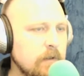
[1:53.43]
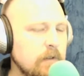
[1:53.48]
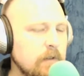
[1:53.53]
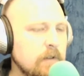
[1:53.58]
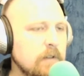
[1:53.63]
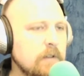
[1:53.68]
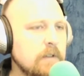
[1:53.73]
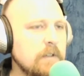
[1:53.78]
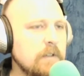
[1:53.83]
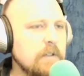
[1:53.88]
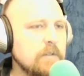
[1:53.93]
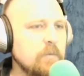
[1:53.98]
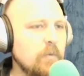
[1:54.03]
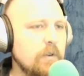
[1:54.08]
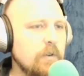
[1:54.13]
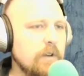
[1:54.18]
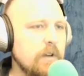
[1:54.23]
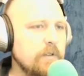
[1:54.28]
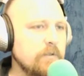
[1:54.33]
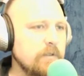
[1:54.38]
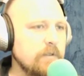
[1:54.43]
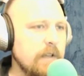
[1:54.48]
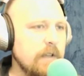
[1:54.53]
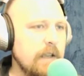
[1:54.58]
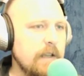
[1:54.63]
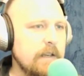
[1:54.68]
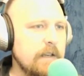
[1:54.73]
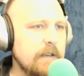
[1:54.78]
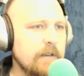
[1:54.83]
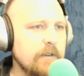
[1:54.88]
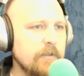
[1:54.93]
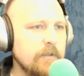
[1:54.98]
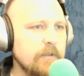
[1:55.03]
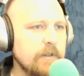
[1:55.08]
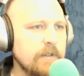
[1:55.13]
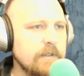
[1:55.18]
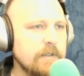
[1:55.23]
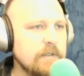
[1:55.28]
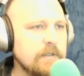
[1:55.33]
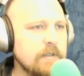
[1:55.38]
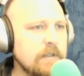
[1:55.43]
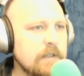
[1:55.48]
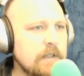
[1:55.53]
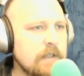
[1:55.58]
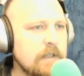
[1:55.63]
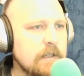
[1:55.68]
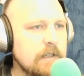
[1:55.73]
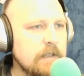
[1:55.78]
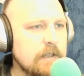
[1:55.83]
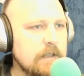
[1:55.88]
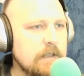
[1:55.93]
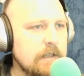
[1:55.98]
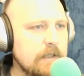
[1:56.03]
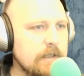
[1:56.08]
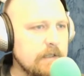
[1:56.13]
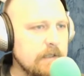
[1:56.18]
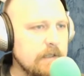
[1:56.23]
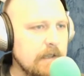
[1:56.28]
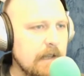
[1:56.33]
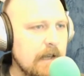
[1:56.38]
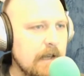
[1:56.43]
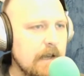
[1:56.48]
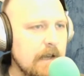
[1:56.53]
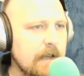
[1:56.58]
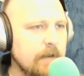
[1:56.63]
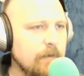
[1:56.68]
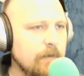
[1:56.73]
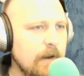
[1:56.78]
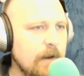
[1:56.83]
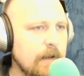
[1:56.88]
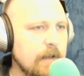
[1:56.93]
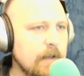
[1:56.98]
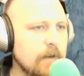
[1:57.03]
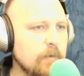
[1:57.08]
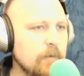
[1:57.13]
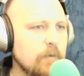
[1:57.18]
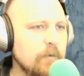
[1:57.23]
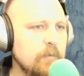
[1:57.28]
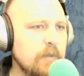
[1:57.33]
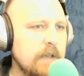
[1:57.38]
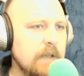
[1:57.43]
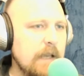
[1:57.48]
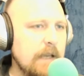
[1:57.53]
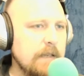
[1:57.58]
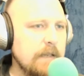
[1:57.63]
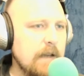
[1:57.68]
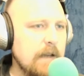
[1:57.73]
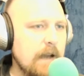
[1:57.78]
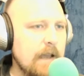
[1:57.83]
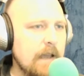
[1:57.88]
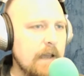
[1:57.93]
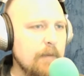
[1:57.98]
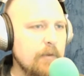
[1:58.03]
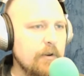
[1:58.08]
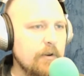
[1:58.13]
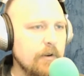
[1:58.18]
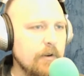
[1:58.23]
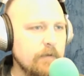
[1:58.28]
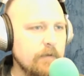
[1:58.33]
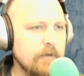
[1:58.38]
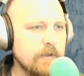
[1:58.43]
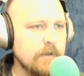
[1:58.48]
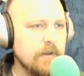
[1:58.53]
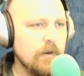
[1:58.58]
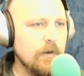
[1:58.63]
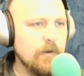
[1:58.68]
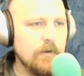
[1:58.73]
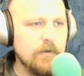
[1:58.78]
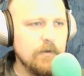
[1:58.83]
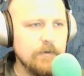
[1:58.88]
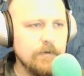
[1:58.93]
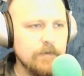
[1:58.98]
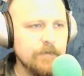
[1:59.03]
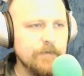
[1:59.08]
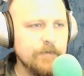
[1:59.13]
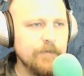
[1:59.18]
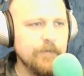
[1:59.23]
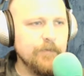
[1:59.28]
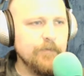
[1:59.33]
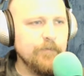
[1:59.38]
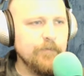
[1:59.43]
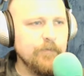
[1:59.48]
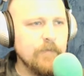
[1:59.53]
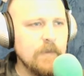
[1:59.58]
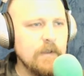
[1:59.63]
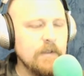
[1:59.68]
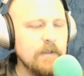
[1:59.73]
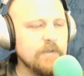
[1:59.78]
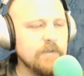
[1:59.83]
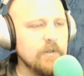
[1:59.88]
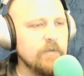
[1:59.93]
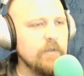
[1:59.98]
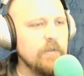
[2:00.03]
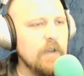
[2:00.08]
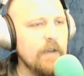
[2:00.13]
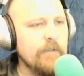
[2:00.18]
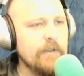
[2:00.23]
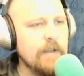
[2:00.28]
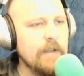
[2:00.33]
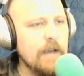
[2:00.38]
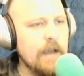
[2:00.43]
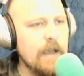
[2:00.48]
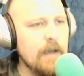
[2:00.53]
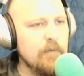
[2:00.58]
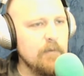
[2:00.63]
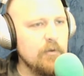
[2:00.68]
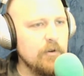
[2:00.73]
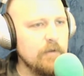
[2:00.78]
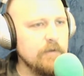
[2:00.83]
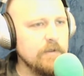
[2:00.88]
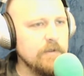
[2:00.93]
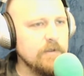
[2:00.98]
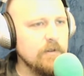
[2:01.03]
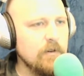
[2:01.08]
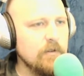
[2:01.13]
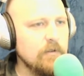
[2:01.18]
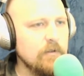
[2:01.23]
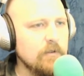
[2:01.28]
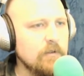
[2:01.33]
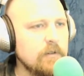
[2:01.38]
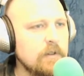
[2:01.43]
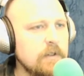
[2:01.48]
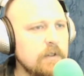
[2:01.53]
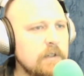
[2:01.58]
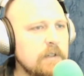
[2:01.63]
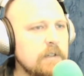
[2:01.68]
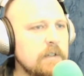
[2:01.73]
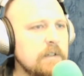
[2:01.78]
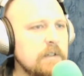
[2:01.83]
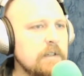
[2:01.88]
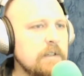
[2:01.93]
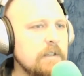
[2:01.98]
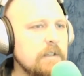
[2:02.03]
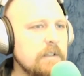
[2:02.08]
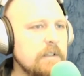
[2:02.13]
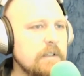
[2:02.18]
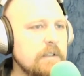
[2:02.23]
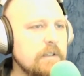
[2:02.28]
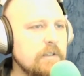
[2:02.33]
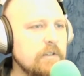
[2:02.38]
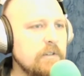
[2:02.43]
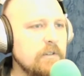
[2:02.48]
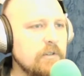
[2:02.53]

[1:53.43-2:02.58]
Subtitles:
is 180 degrees. This line right here would be a diameter of the circle. So if you have a diameter of the circle, then you